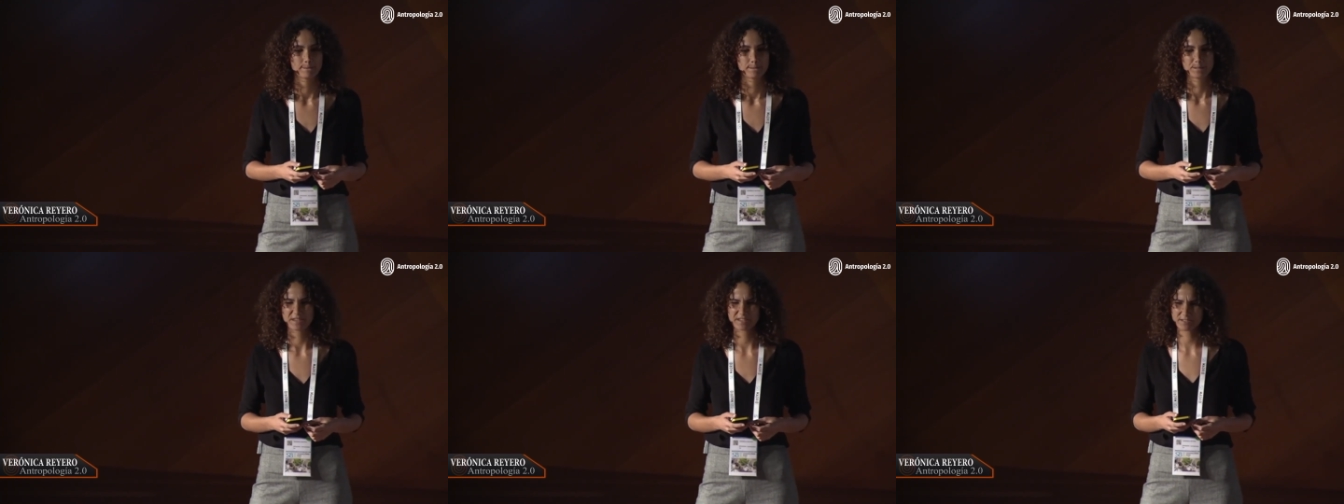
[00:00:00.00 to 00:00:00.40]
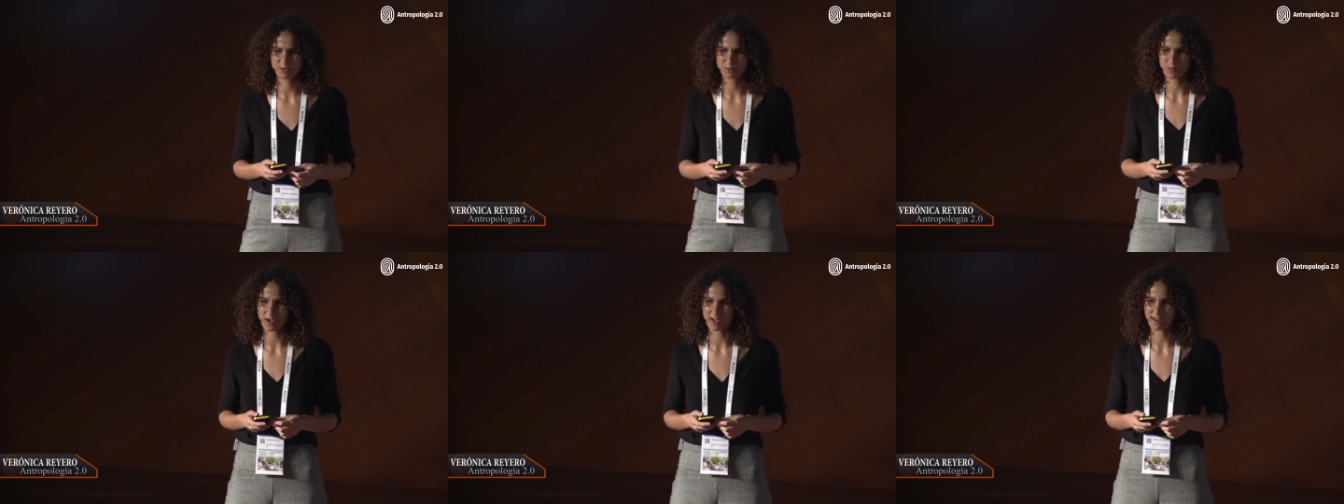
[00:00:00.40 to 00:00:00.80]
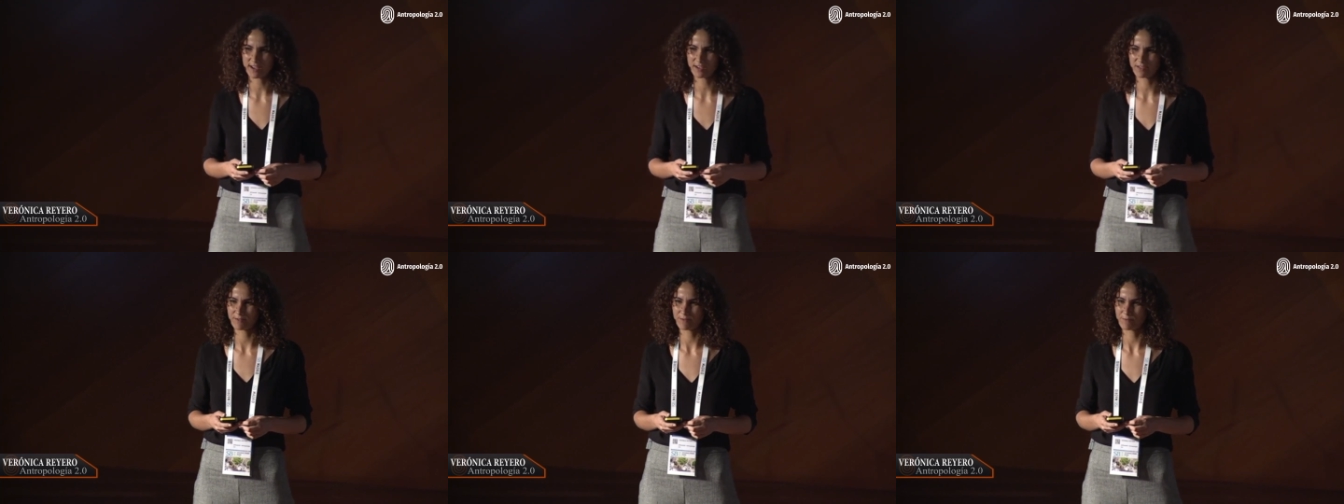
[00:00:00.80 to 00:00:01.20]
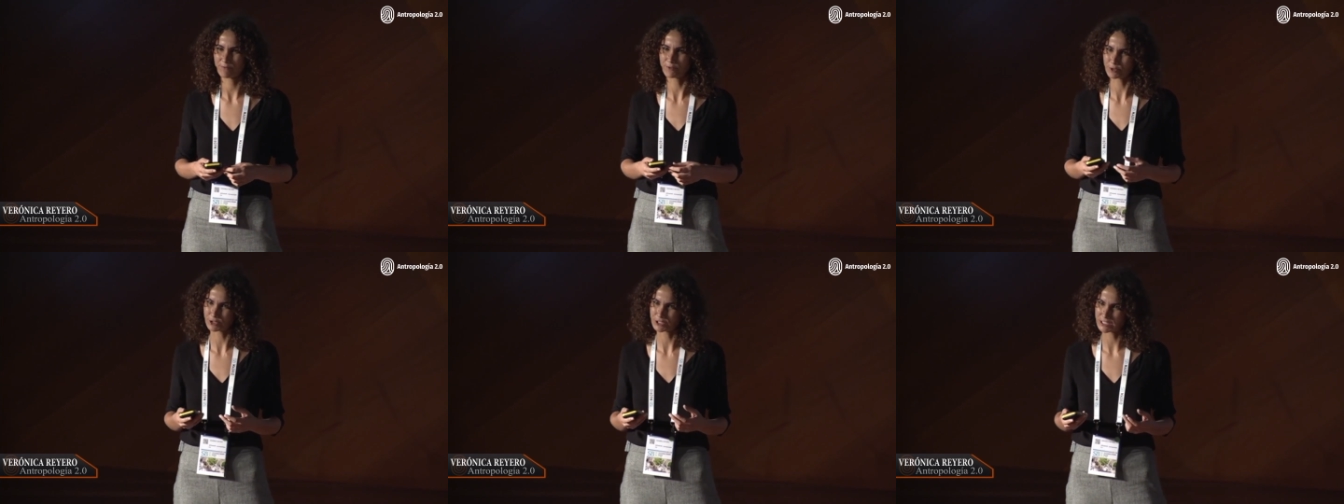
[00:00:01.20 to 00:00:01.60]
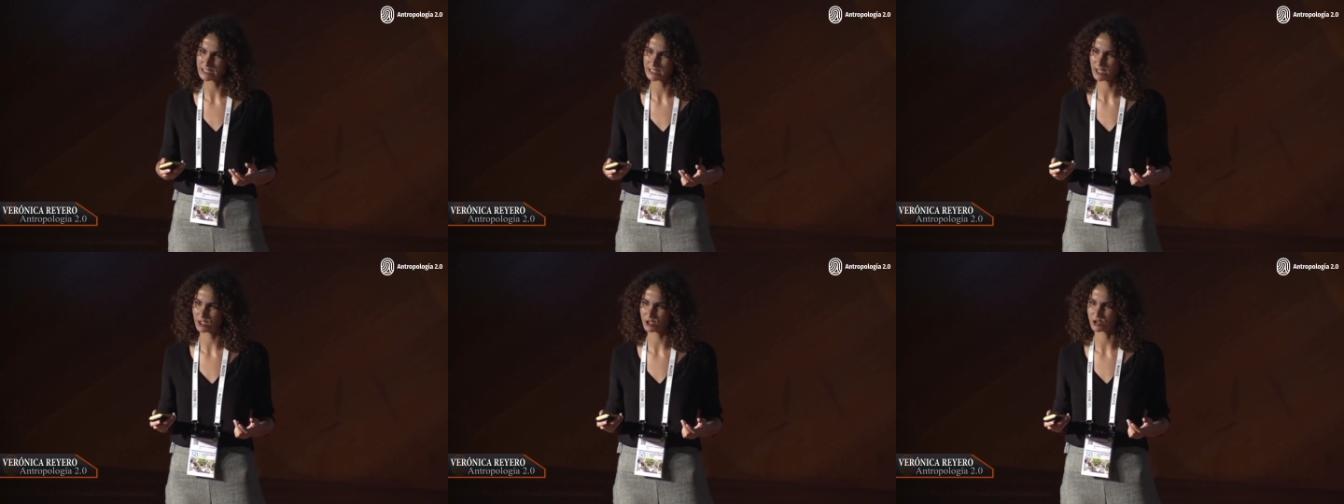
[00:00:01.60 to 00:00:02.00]
This is why, like, for
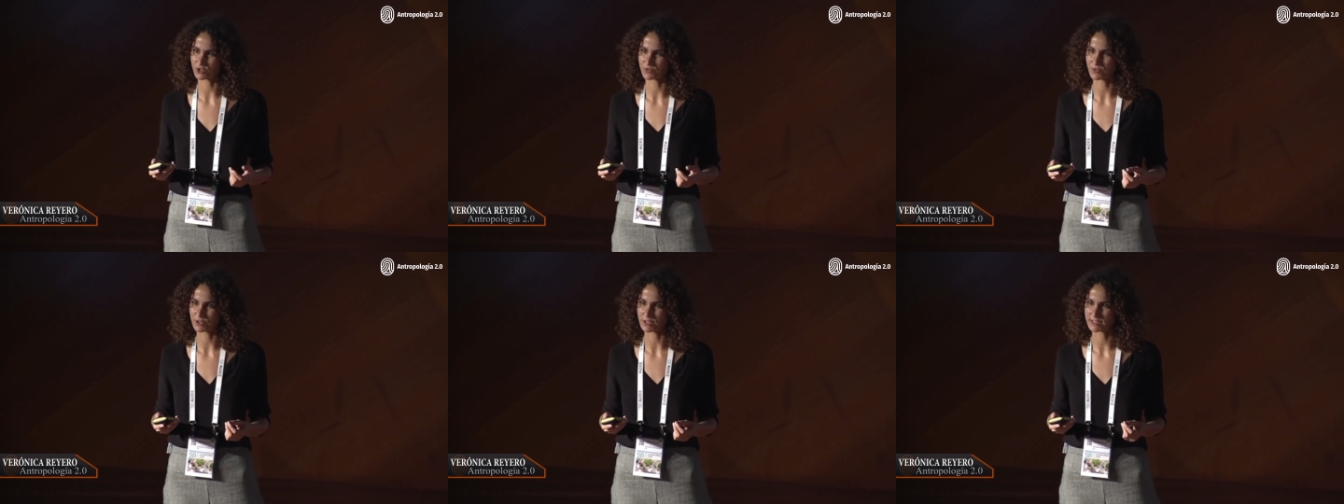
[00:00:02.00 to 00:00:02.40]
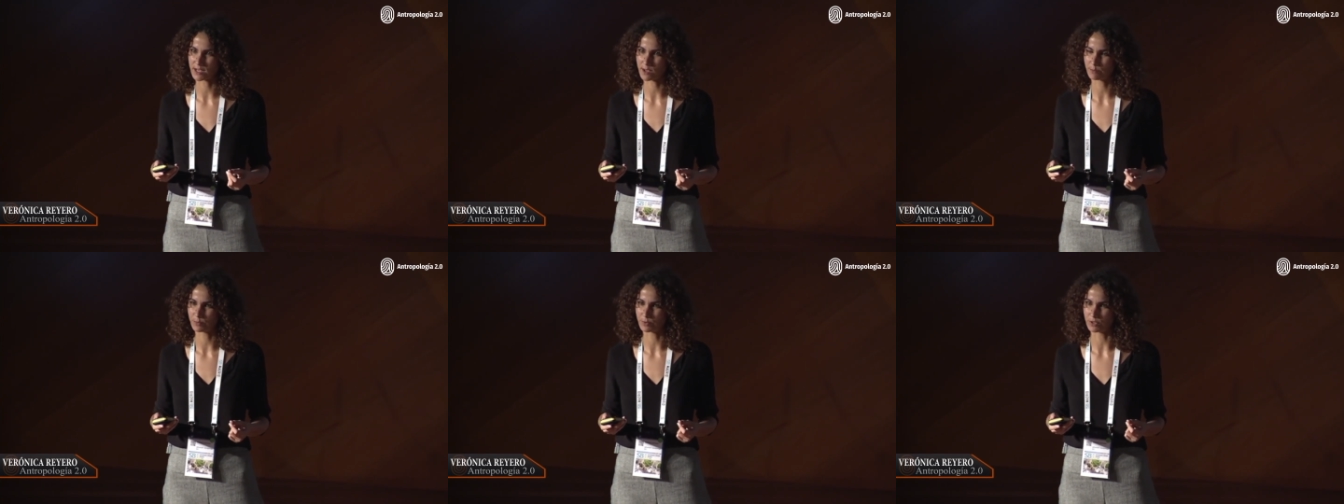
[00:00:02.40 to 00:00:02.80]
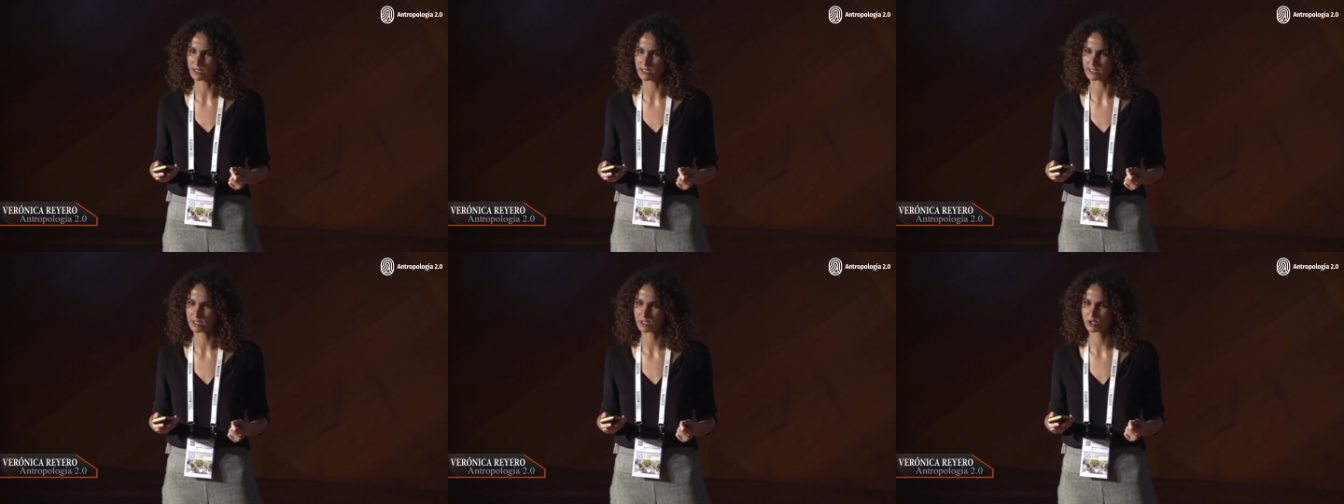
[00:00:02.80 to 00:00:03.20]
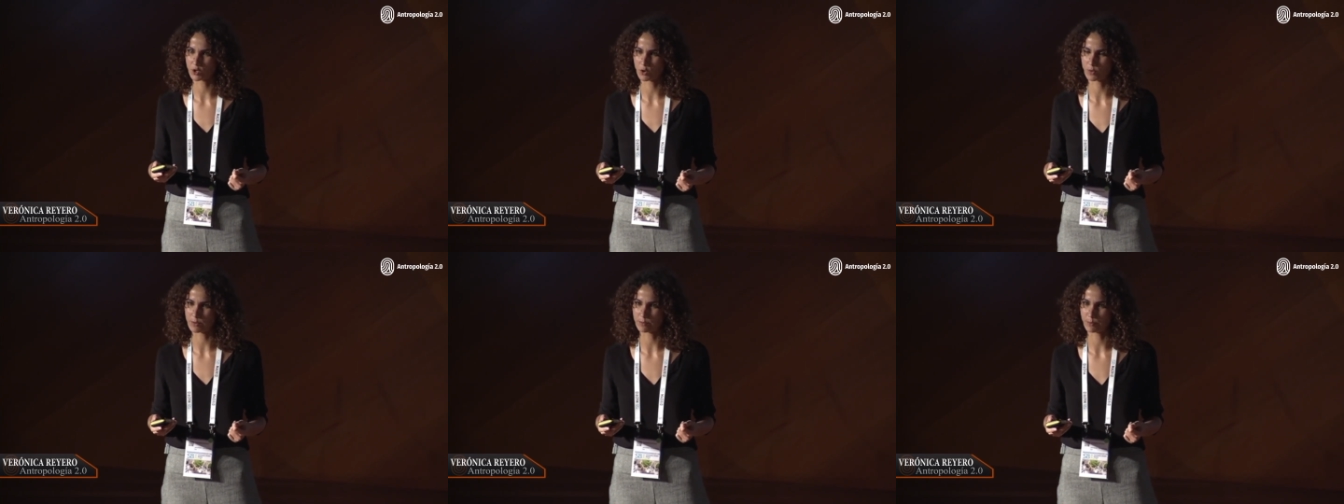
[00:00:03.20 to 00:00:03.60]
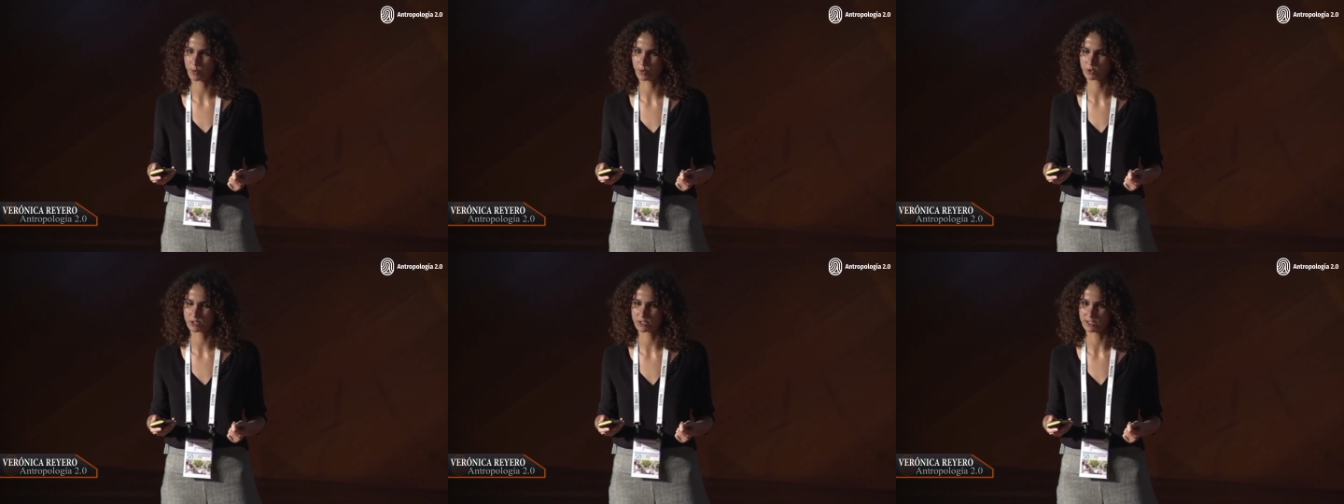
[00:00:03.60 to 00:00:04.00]
teenagers, for example, it's so
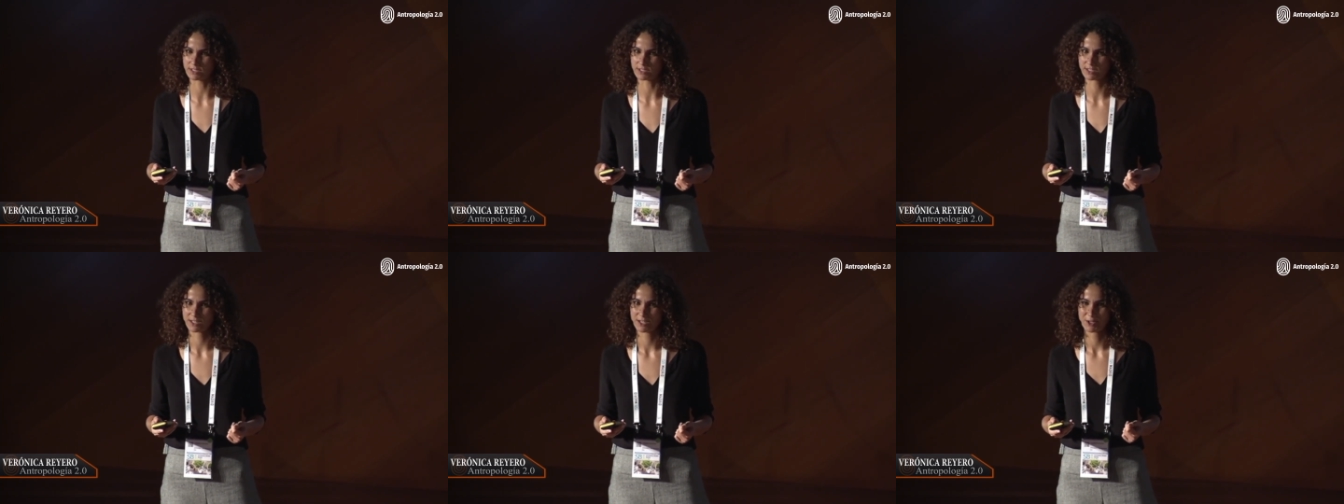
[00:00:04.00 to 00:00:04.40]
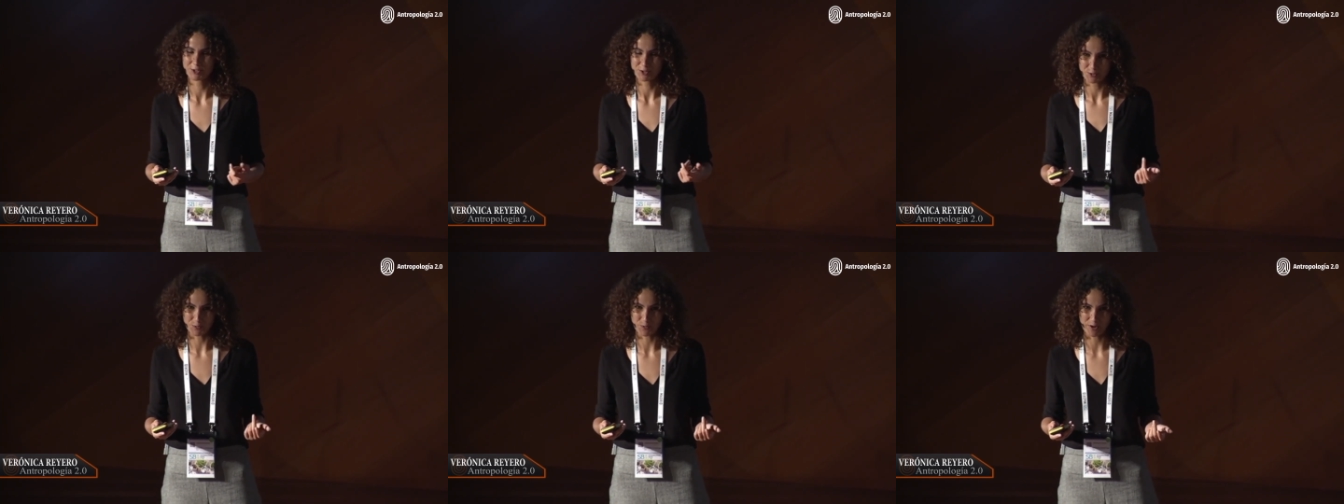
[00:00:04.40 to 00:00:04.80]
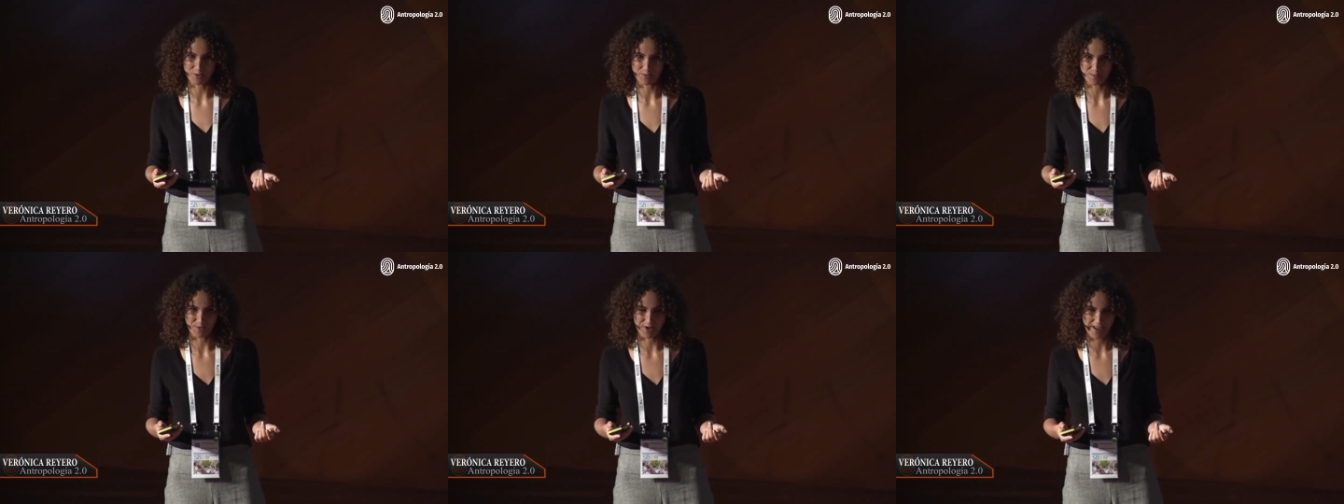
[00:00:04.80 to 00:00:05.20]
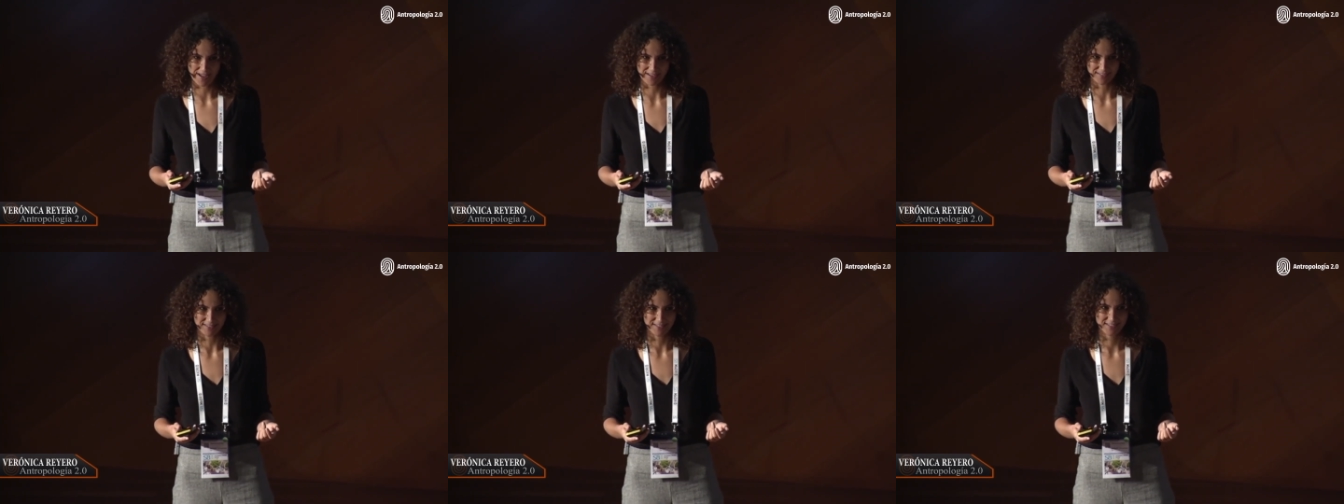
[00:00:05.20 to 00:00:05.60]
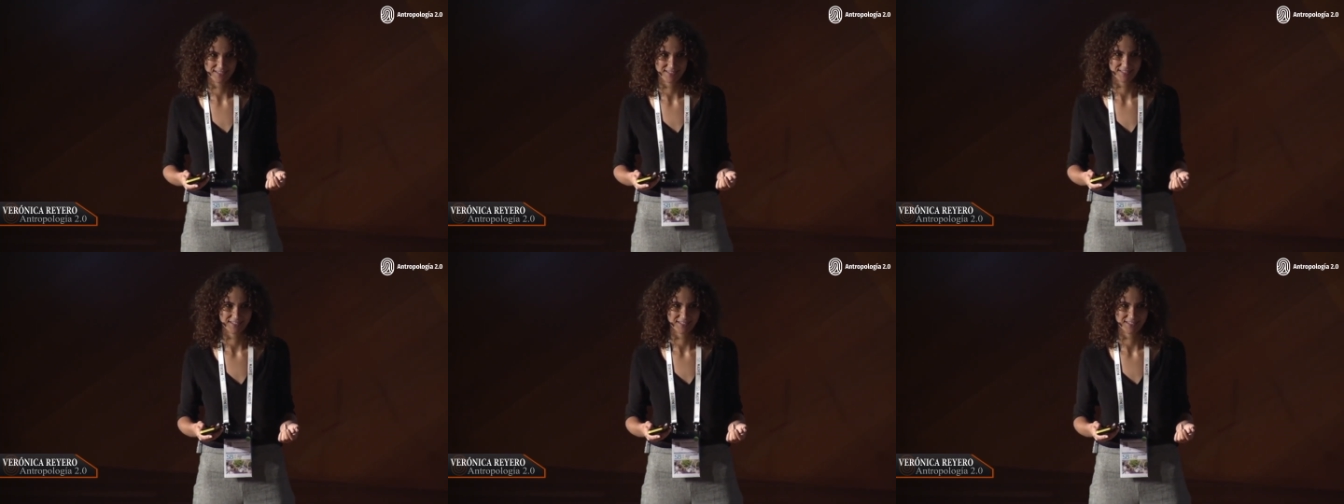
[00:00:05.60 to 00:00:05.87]
important to wear brands.